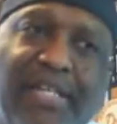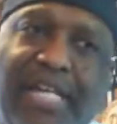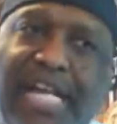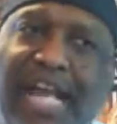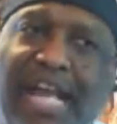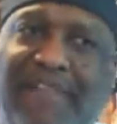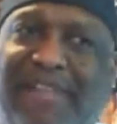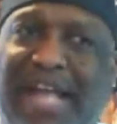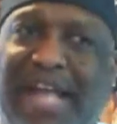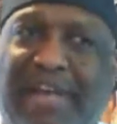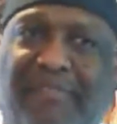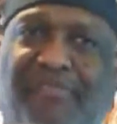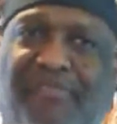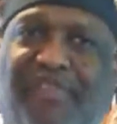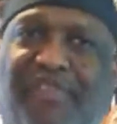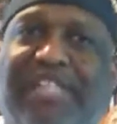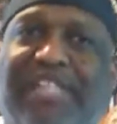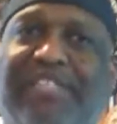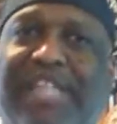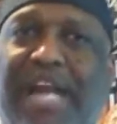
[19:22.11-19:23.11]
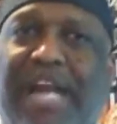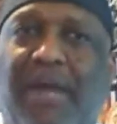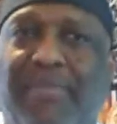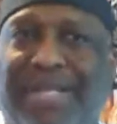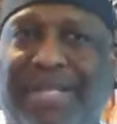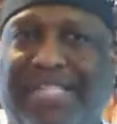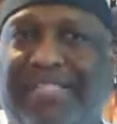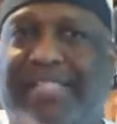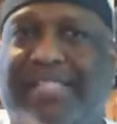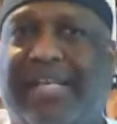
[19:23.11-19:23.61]
And I have a lot of friends there, and
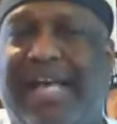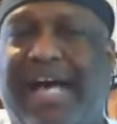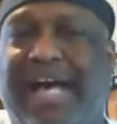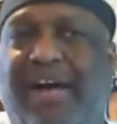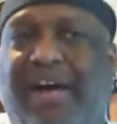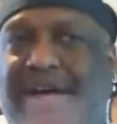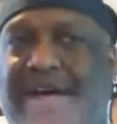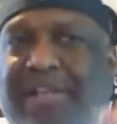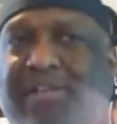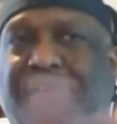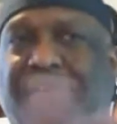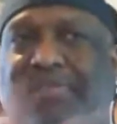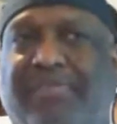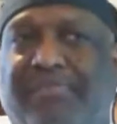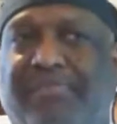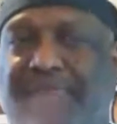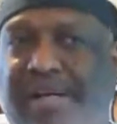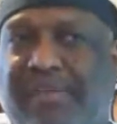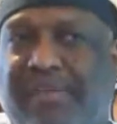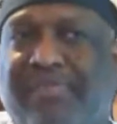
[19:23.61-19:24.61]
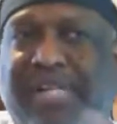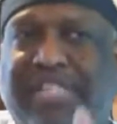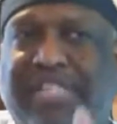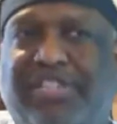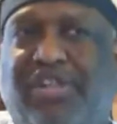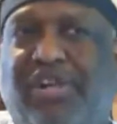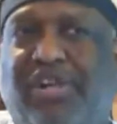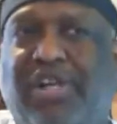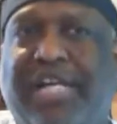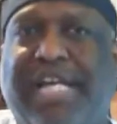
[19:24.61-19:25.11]
we can see how other of
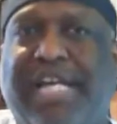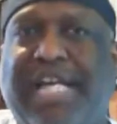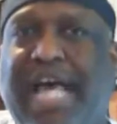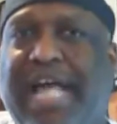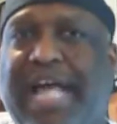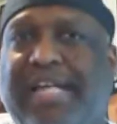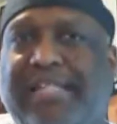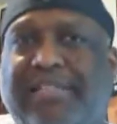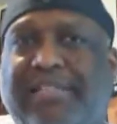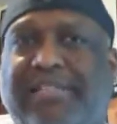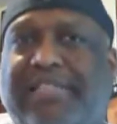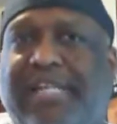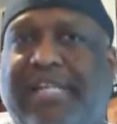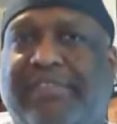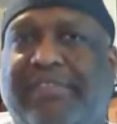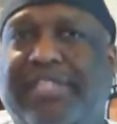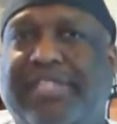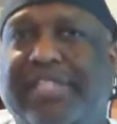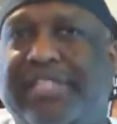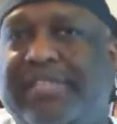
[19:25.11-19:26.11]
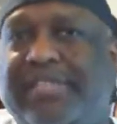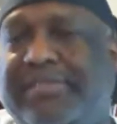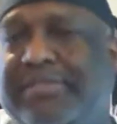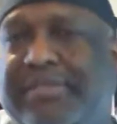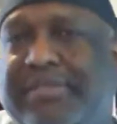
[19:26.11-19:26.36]
us are looking at it and stuff too.